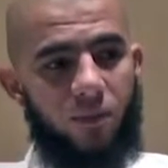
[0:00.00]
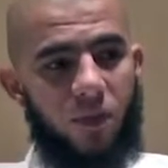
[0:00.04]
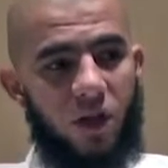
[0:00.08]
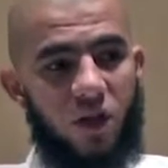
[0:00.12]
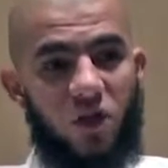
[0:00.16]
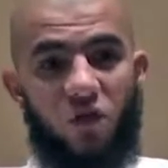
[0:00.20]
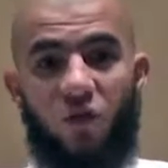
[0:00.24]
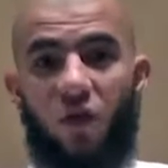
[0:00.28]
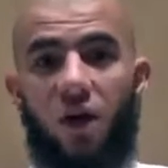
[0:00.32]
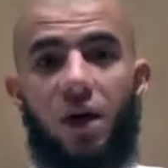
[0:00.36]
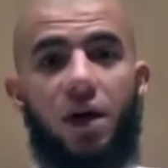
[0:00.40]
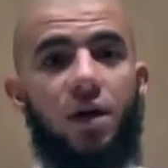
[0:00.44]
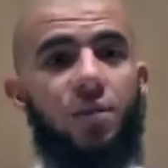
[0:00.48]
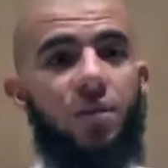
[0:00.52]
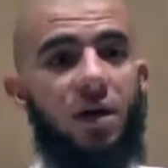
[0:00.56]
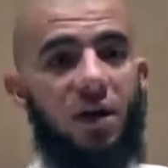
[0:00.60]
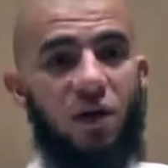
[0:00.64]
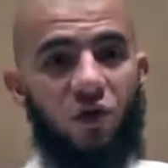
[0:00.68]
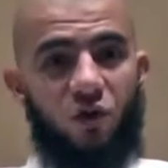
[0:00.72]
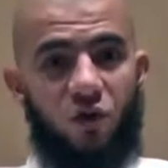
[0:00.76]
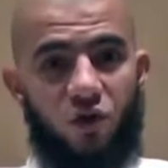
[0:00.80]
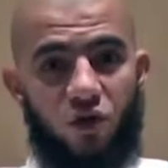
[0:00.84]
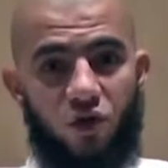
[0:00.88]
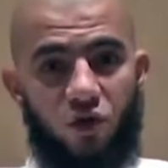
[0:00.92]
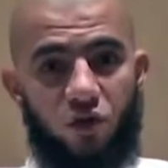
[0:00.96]
It's very
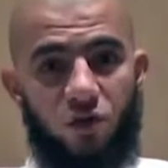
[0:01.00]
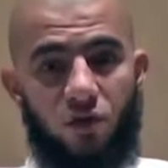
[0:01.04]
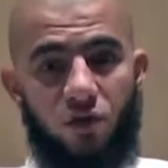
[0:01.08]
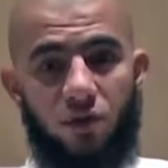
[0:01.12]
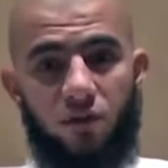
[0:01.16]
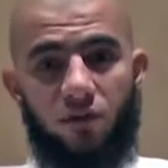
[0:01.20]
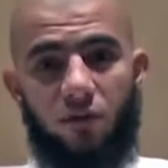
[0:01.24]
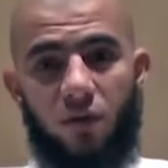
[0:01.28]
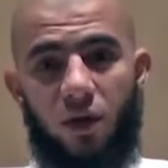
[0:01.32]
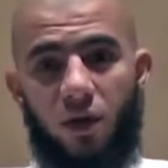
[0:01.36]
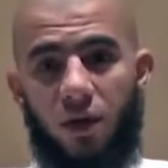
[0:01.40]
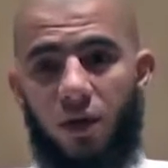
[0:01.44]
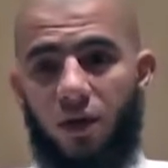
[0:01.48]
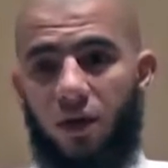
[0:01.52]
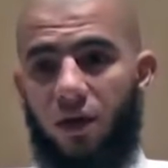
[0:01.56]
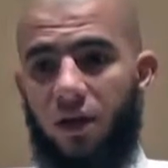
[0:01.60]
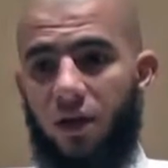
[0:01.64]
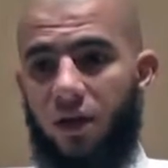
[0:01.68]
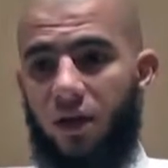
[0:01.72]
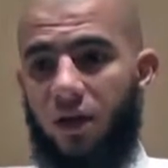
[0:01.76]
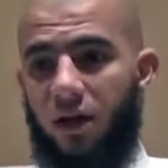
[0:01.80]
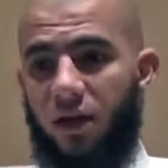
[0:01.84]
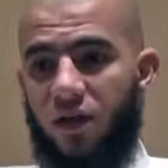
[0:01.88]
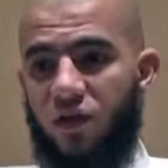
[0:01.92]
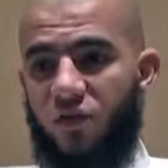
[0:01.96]
beneficial.
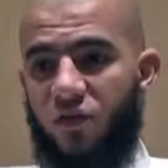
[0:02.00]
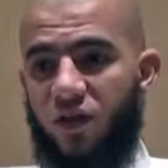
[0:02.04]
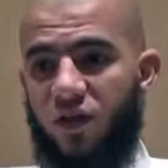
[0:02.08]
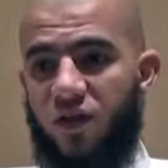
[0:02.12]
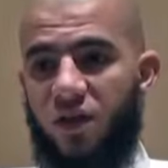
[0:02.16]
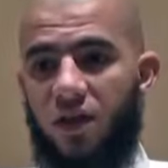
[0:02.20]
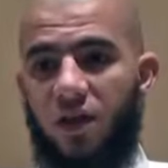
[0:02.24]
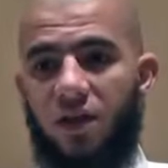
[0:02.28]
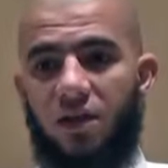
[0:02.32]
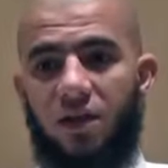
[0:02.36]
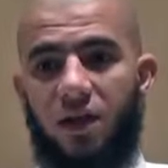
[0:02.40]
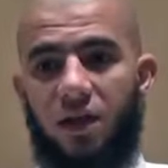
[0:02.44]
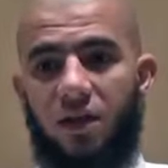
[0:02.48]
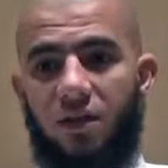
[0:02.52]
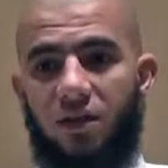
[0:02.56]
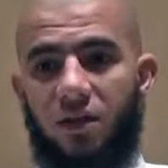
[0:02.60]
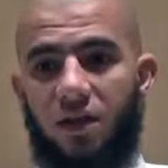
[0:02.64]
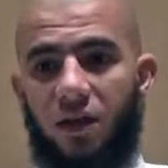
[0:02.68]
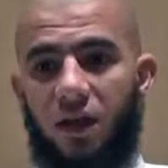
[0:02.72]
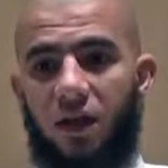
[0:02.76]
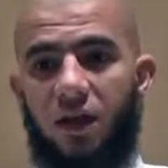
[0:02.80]
It has facilitated